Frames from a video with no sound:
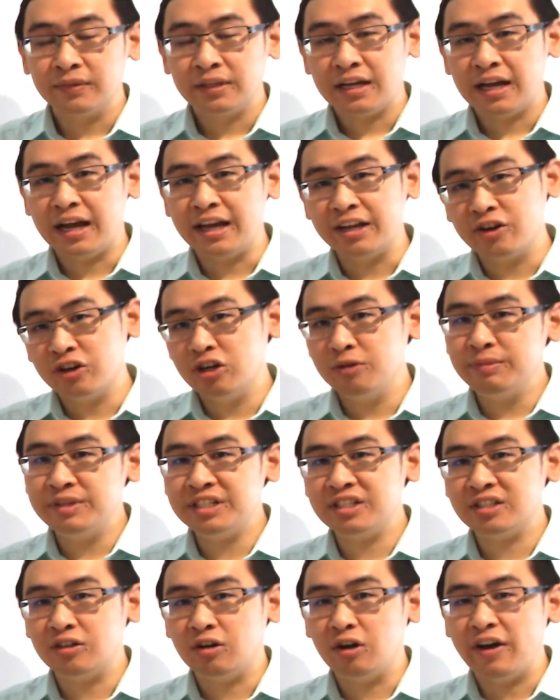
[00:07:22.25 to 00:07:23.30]

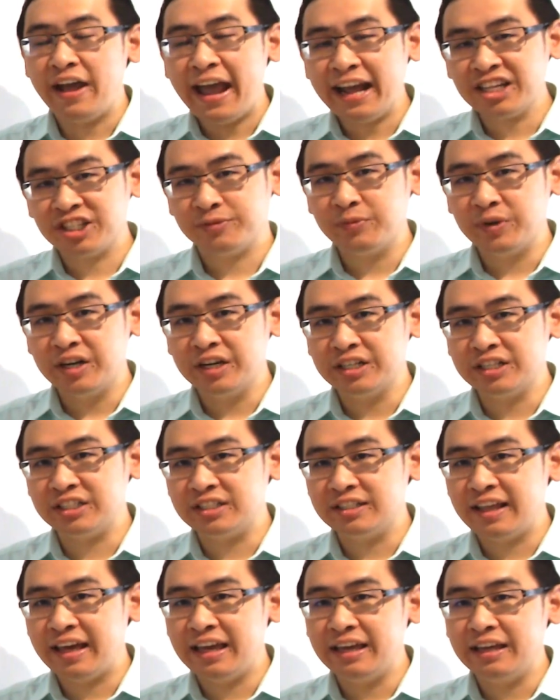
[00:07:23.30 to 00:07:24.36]
economists or experts,
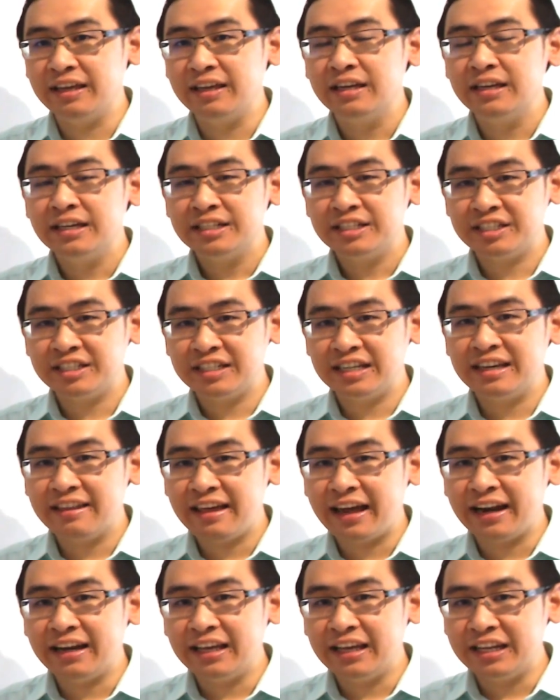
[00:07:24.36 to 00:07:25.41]
they see
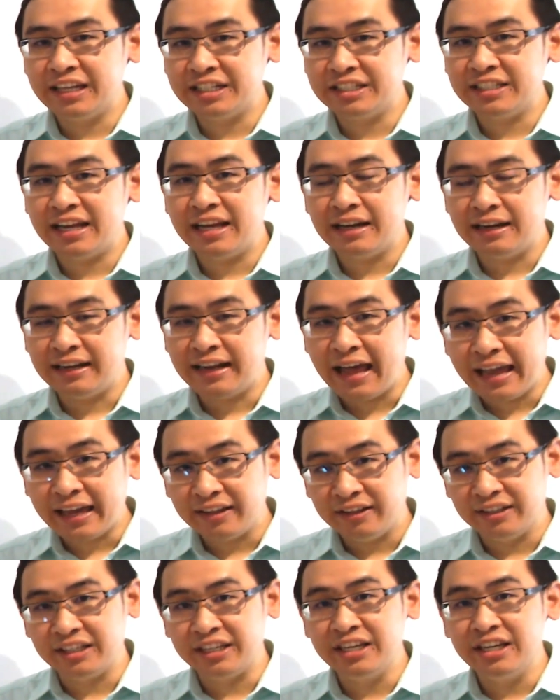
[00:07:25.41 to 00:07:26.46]
that it is
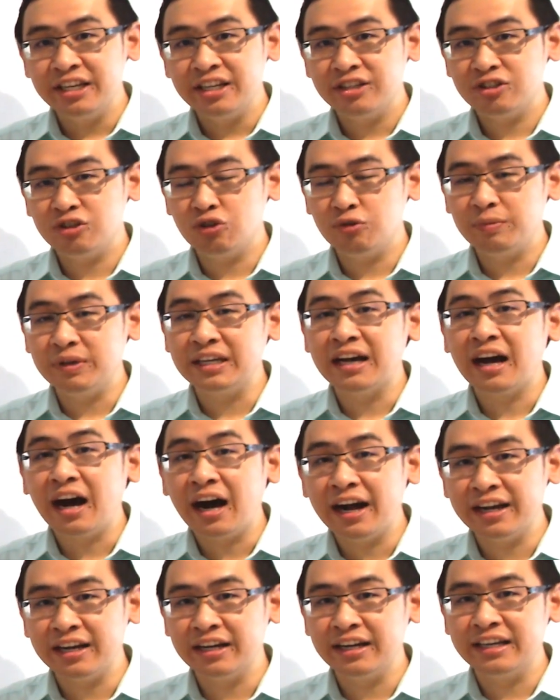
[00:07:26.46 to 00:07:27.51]
likely to be higher,